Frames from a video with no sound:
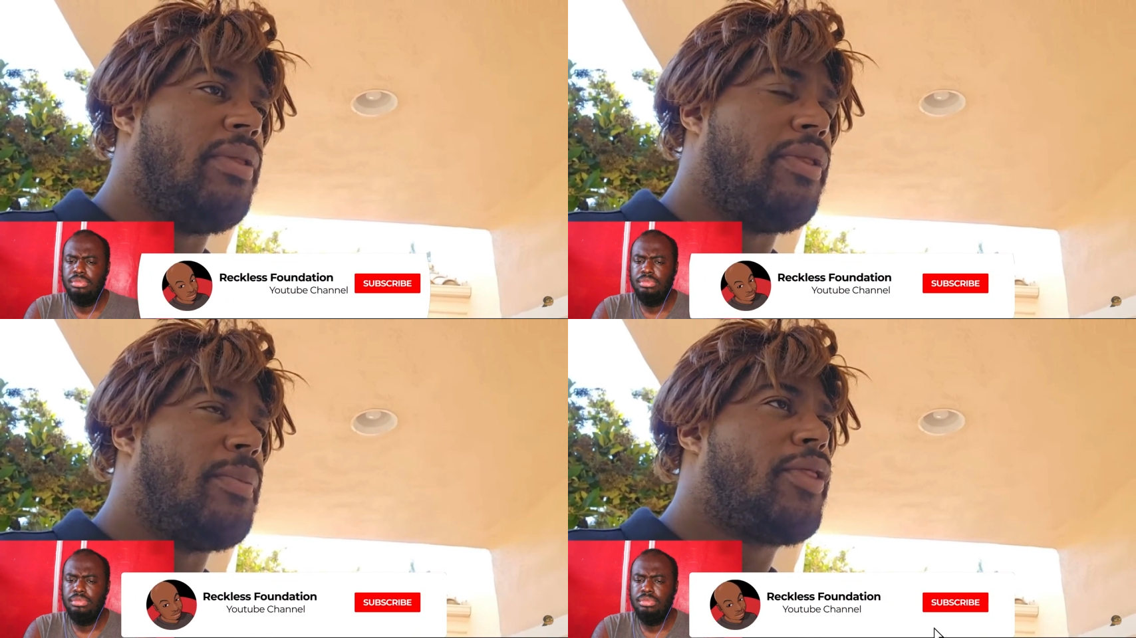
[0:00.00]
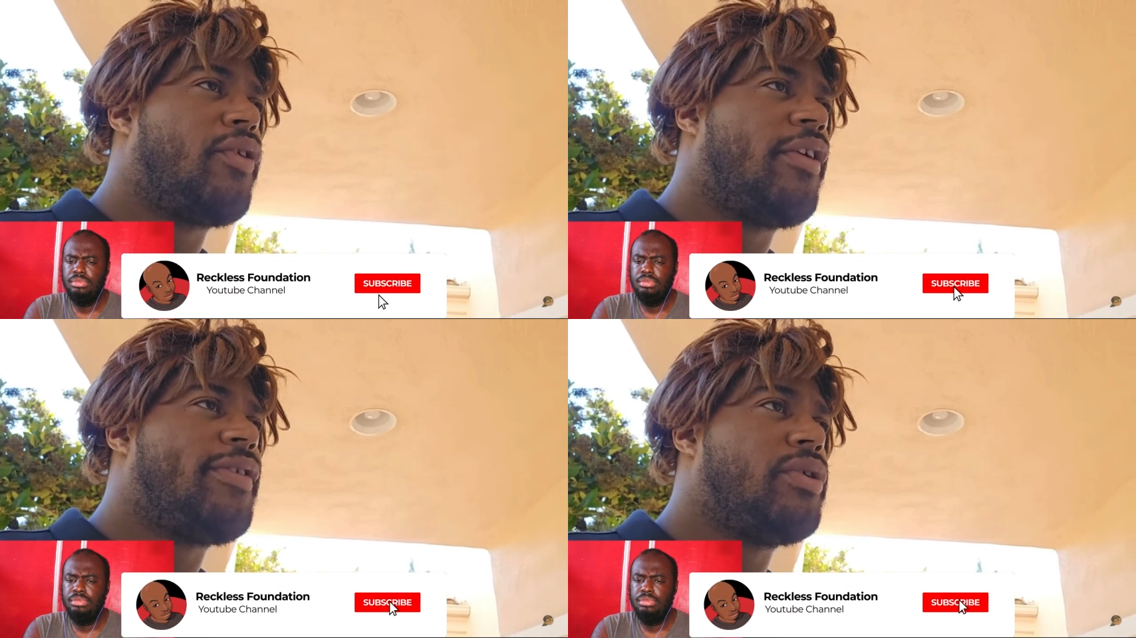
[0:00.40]
Speaker 1: the
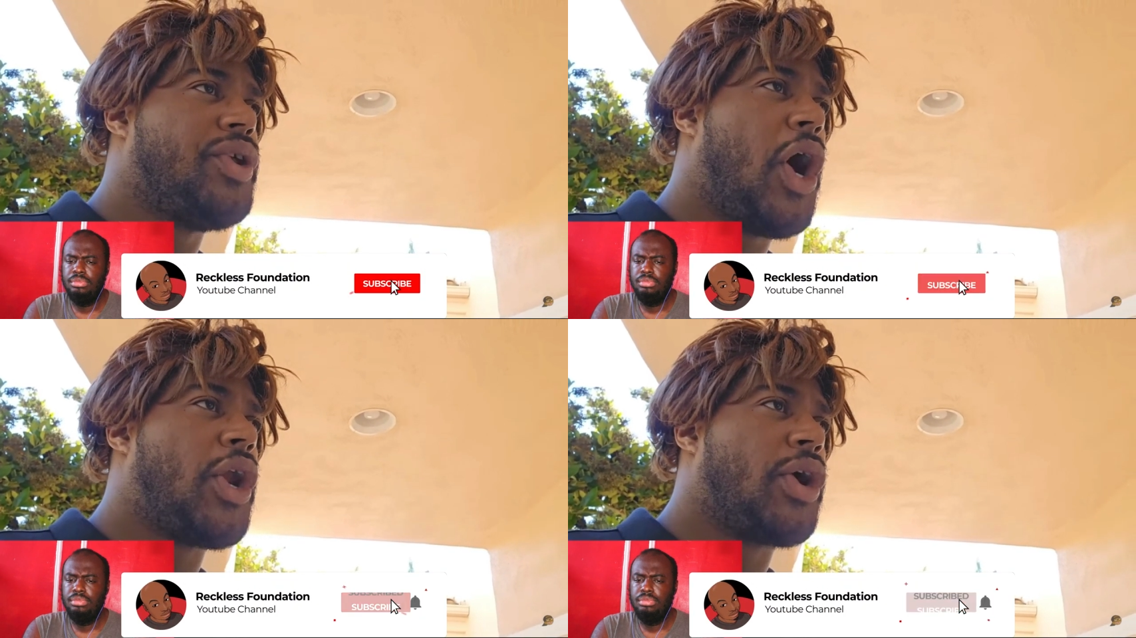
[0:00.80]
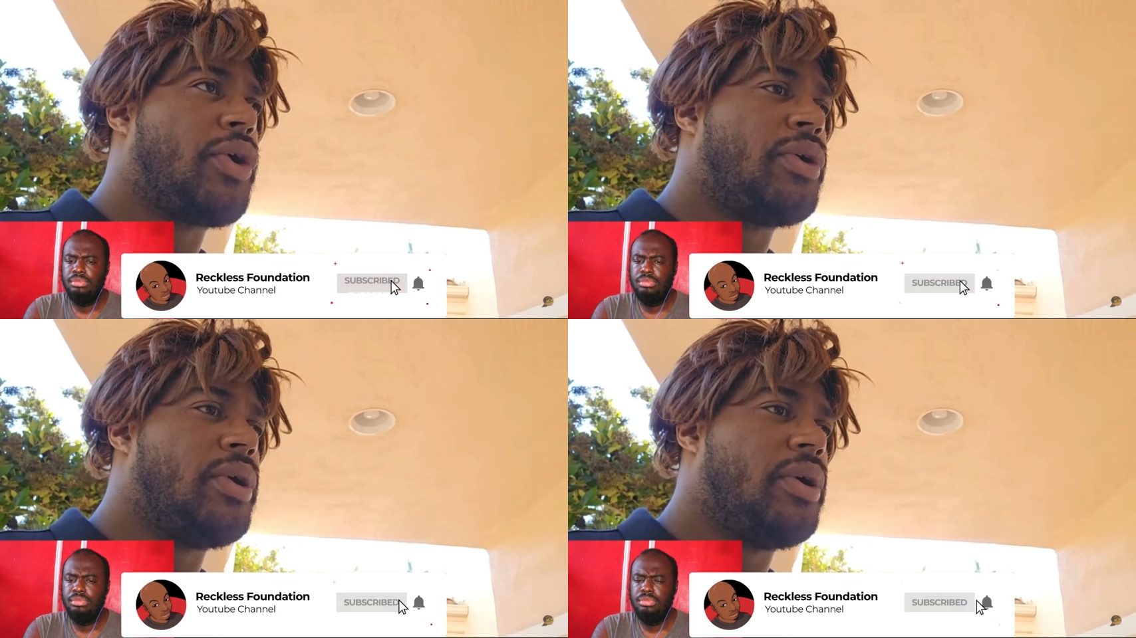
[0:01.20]
mother of your daughter,
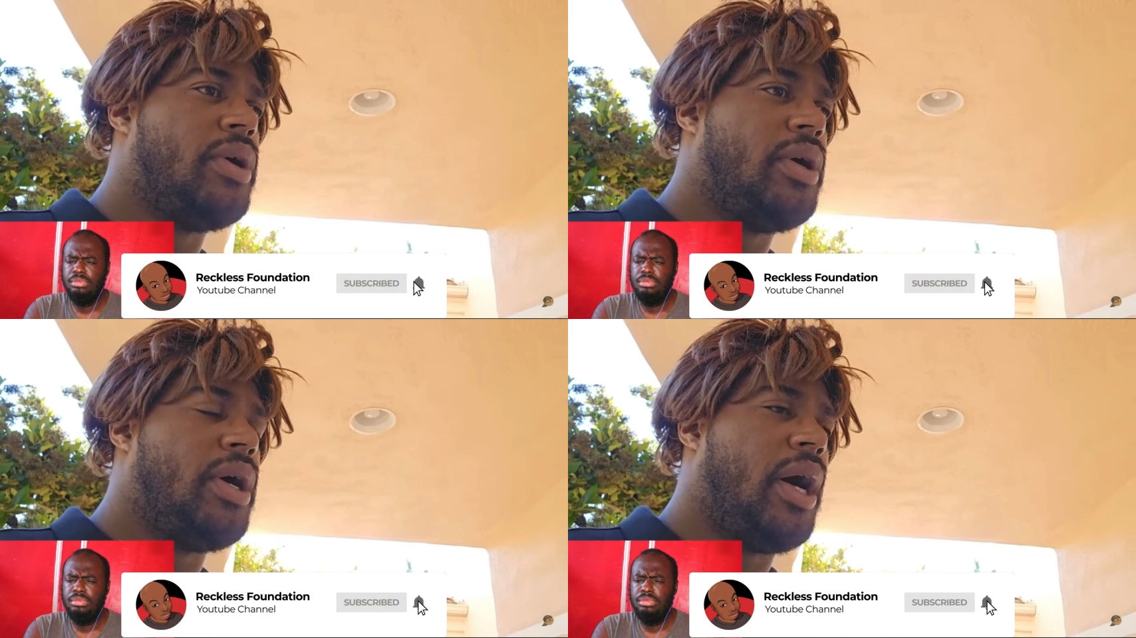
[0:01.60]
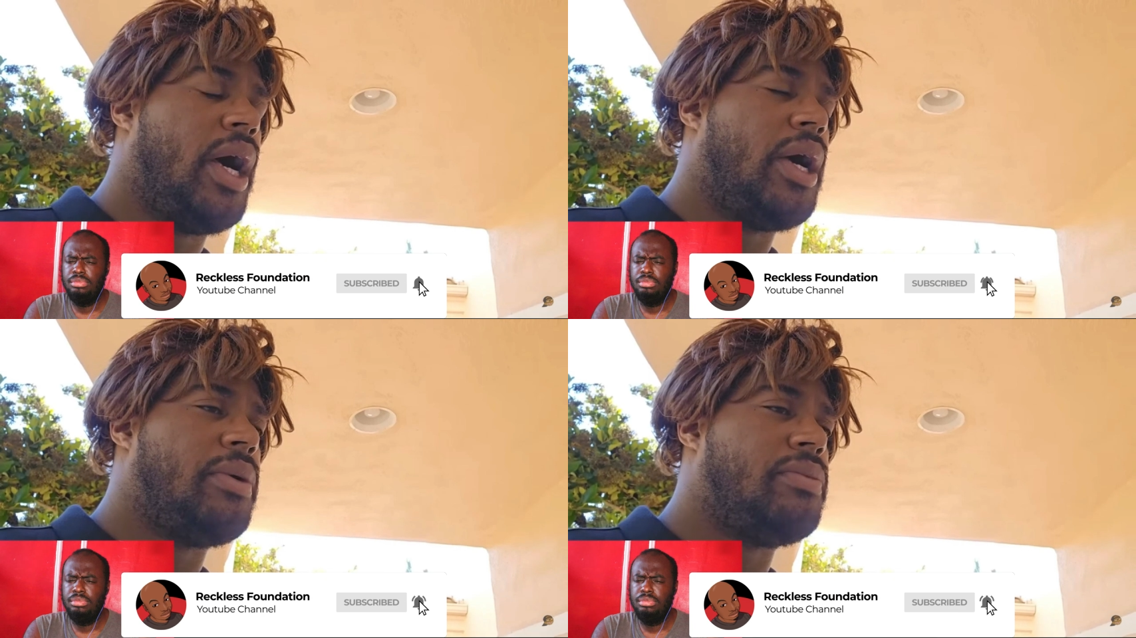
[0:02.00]
um,
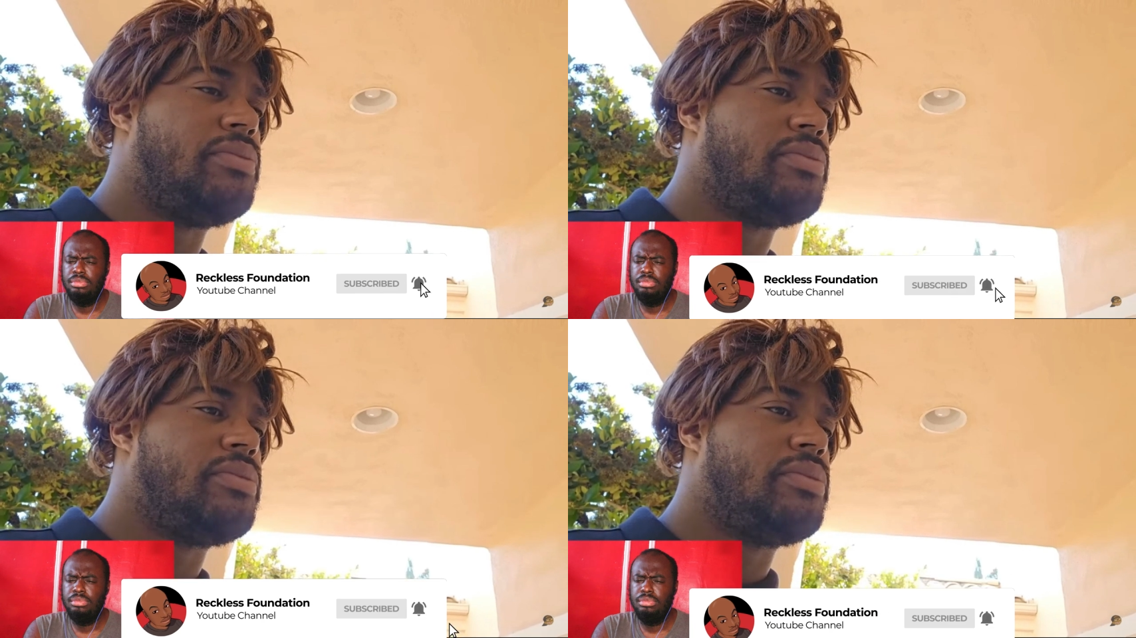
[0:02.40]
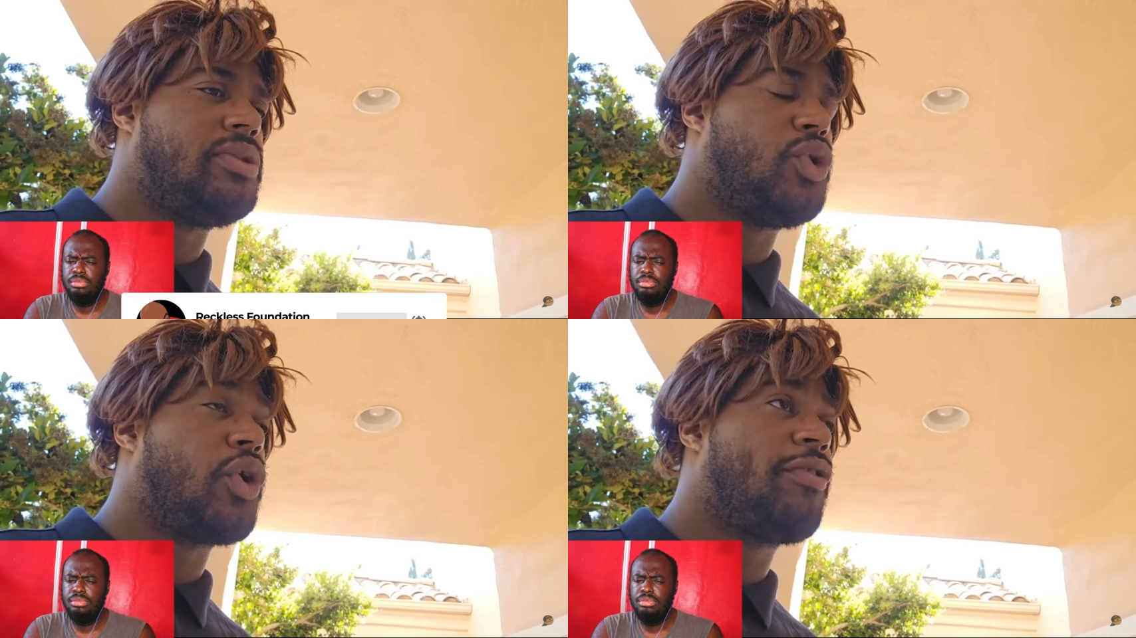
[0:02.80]

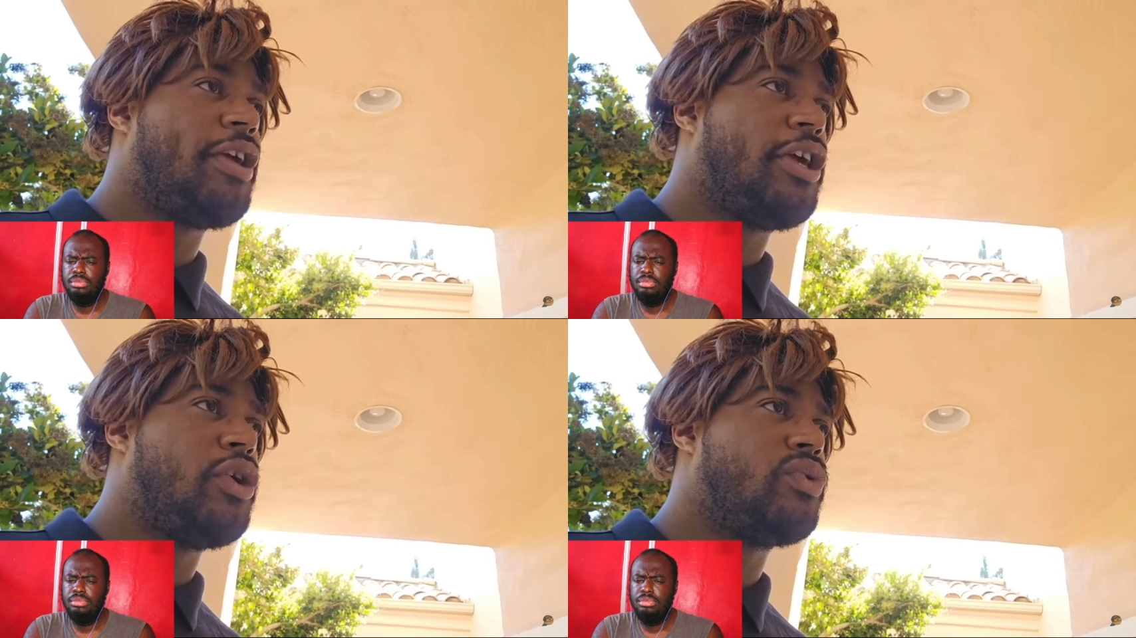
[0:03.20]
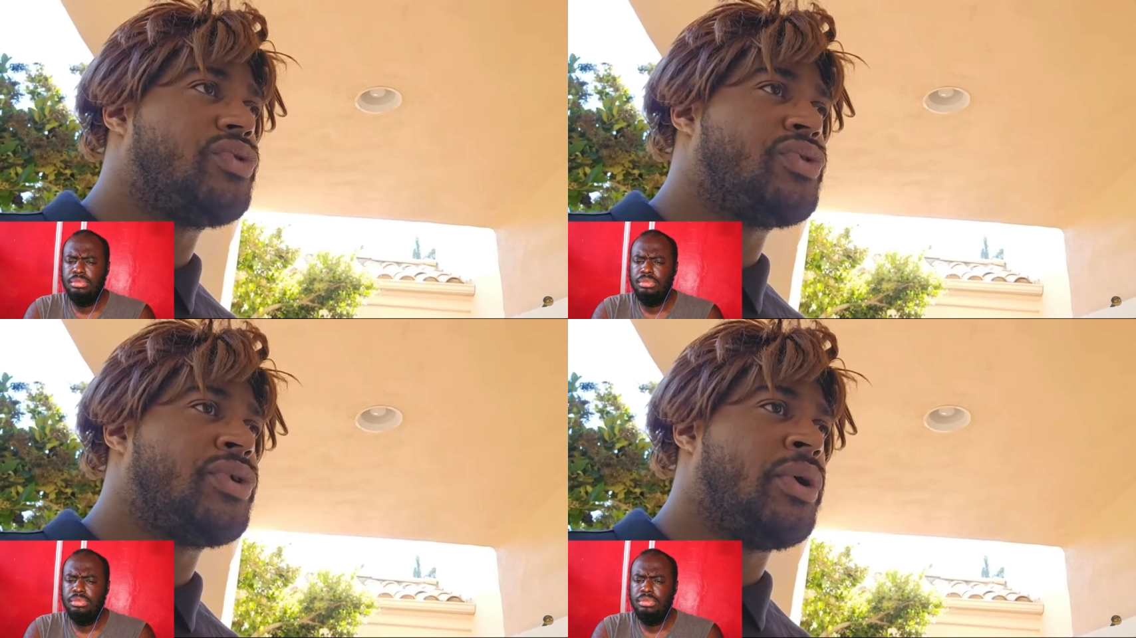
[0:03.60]
Dorothy
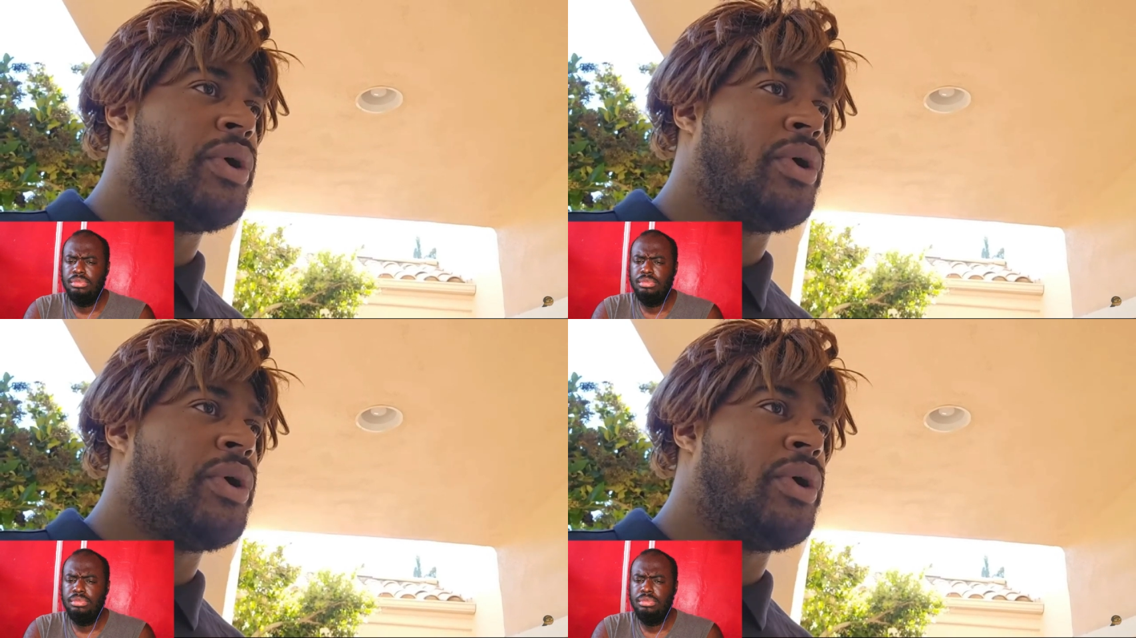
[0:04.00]
Hughes,